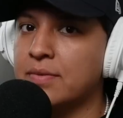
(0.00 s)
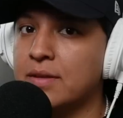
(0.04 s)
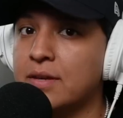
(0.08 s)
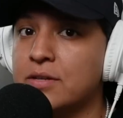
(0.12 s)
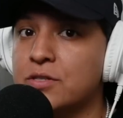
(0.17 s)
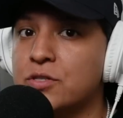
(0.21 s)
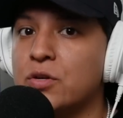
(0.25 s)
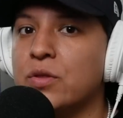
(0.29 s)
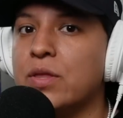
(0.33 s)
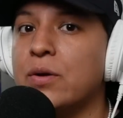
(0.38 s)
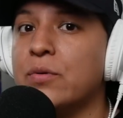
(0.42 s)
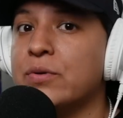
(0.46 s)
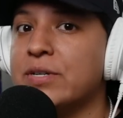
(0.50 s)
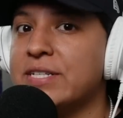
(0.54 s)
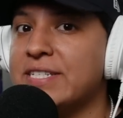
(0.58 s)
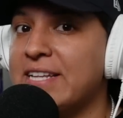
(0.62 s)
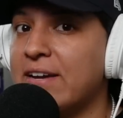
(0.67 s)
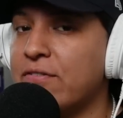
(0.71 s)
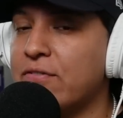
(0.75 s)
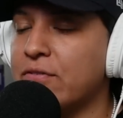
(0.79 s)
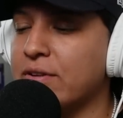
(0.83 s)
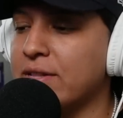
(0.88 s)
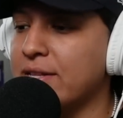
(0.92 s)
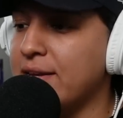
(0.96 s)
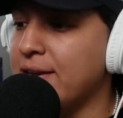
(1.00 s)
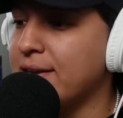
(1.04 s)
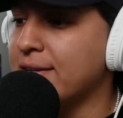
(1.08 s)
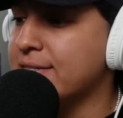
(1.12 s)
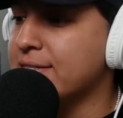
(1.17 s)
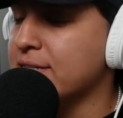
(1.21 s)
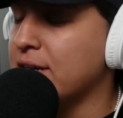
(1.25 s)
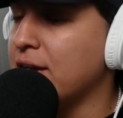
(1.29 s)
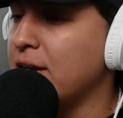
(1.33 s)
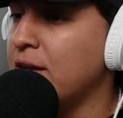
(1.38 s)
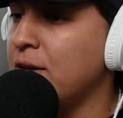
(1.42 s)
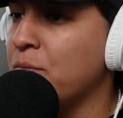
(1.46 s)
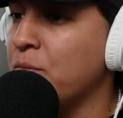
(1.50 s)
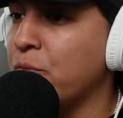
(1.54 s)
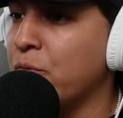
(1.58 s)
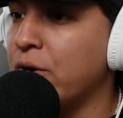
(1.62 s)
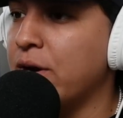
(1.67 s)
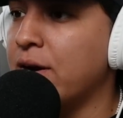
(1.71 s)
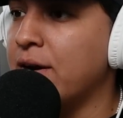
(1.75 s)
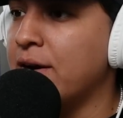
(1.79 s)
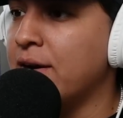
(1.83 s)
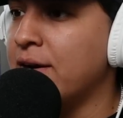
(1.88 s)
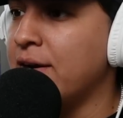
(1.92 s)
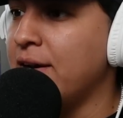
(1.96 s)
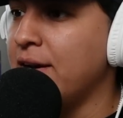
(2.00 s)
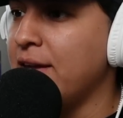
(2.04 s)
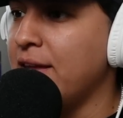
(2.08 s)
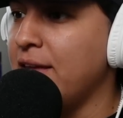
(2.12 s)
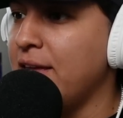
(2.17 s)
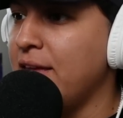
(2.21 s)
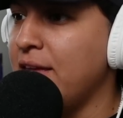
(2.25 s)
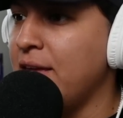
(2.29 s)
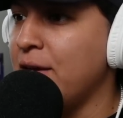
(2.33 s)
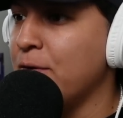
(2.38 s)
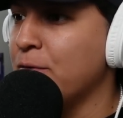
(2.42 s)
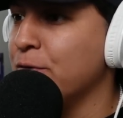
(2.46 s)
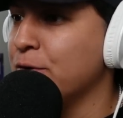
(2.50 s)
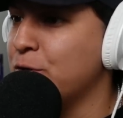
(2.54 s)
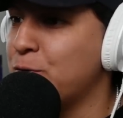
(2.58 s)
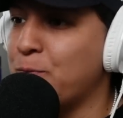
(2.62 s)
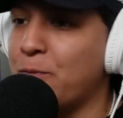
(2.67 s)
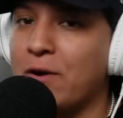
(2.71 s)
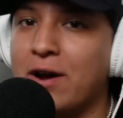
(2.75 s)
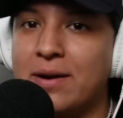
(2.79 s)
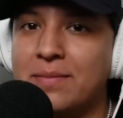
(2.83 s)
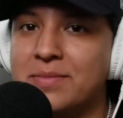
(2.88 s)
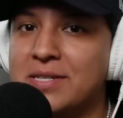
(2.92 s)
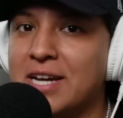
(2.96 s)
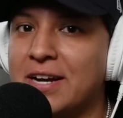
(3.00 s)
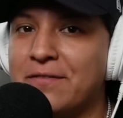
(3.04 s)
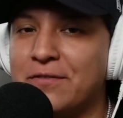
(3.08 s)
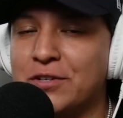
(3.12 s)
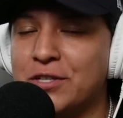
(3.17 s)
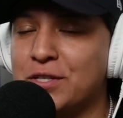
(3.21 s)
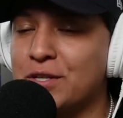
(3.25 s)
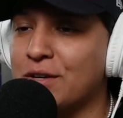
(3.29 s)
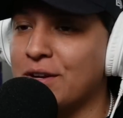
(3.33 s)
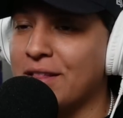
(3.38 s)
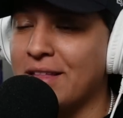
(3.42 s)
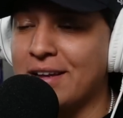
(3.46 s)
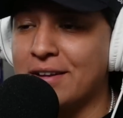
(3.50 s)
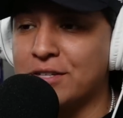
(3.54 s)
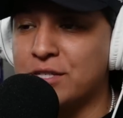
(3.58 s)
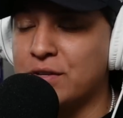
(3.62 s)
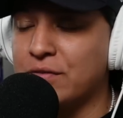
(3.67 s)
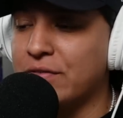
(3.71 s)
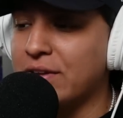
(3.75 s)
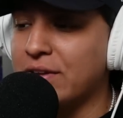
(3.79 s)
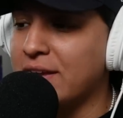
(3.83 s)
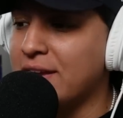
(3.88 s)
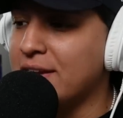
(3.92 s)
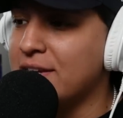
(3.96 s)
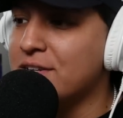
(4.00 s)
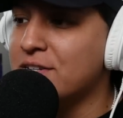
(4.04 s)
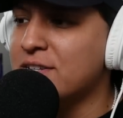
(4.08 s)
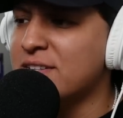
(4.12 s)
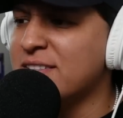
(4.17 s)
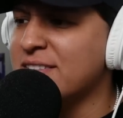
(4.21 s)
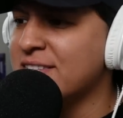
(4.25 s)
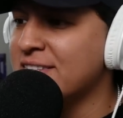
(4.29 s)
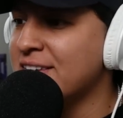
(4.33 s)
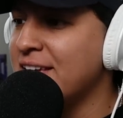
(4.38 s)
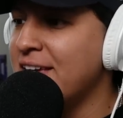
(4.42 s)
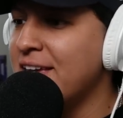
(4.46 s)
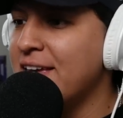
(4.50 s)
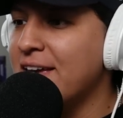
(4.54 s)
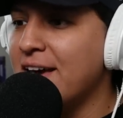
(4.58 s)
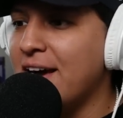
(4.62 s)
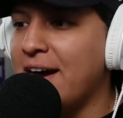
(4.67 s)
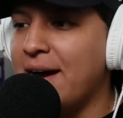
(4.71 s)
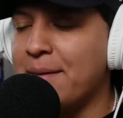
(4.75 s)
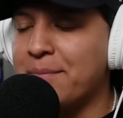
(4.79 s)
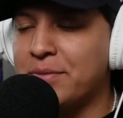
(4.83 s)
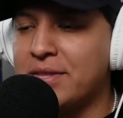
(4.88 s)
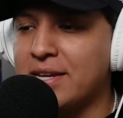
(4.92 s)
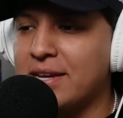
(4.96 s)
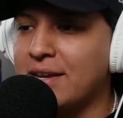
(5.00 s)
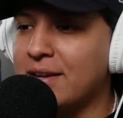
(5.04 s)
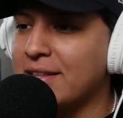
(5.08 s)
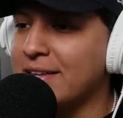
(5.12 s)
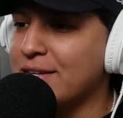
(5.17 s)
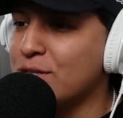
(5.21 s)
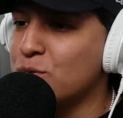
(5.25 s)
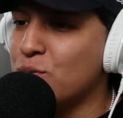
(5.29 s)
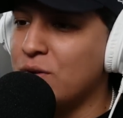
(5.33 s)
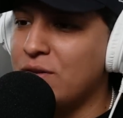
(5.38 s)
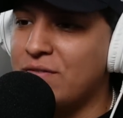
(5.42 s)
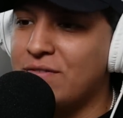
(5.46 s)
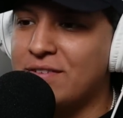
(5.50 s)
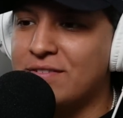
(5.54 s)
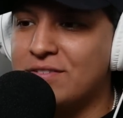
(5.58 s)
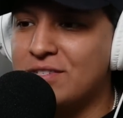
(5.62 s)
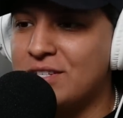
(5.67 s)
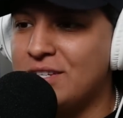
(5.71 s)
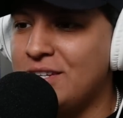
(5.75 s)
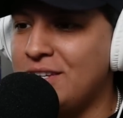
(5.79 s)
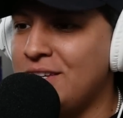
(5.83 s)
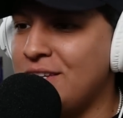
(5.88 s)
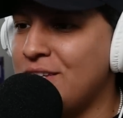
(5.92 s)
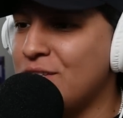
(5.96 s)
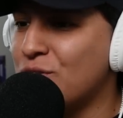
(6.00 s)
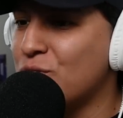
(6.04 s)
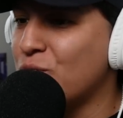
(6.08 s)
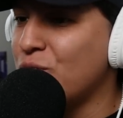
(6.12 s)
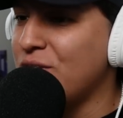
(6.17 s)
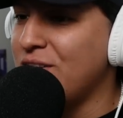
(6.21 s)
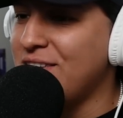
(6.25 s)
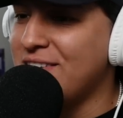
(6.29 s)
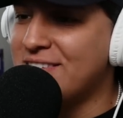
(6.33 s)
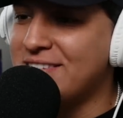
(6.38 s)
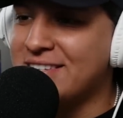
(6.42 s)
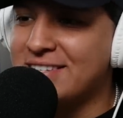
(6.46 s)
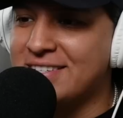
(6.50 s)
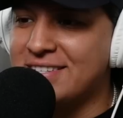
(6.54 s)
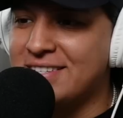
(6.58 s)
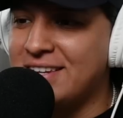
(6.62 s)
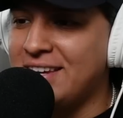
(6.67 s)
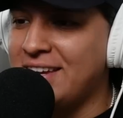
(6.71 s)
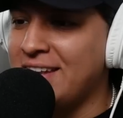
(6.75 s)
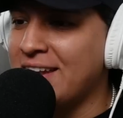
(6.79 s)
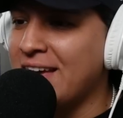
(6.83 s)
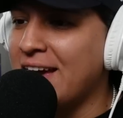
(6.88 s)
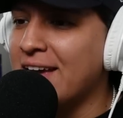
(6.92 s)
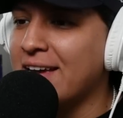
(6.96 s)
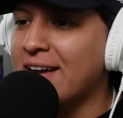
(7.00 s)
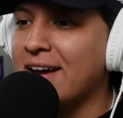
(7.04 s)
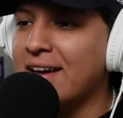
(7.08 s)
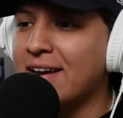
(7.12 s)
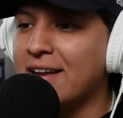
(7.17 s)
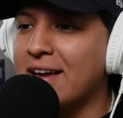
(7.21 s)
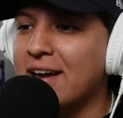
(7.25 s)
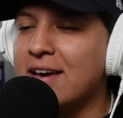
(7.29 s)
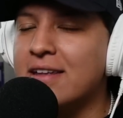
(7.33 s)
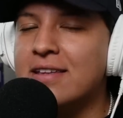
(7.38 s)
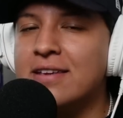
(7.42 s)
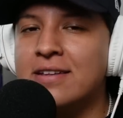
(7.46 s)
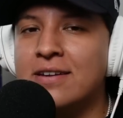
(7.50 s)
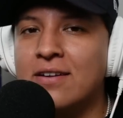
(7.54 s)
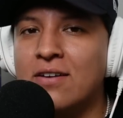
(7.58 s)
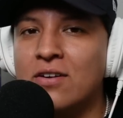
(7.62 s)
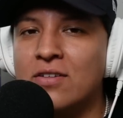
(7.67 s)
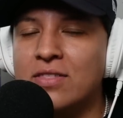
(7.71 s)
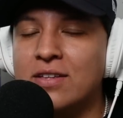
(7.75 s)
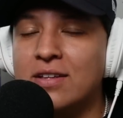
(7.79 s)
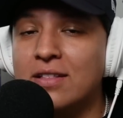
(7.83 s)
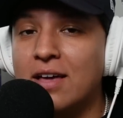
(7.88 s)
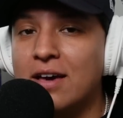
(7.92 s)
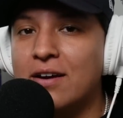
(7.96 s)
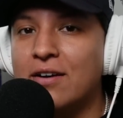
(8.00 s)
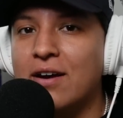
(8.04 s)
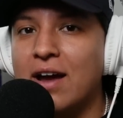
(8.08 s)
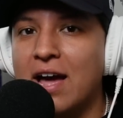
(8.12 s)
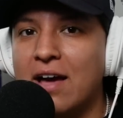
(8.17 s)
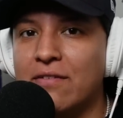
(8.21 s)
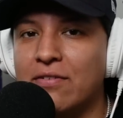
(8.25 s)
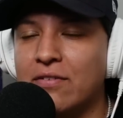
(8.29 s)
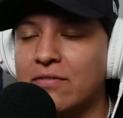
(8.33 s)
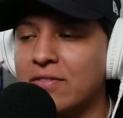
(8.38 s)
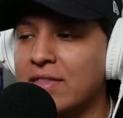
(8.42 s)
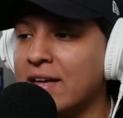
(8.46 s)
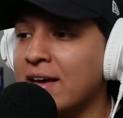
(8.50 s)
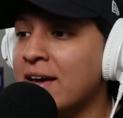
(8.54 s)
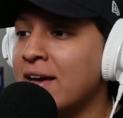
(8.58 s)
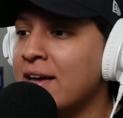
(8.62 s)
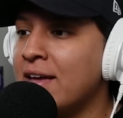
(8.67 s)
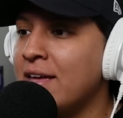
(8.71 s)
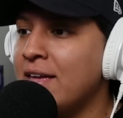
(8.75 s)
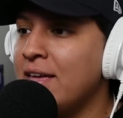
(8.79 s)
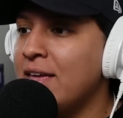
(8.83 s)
So there was definitely a time where it was prime time for cloud certifications. I'm thinking like 2015, 2016. I kind of got in on the latter half of that.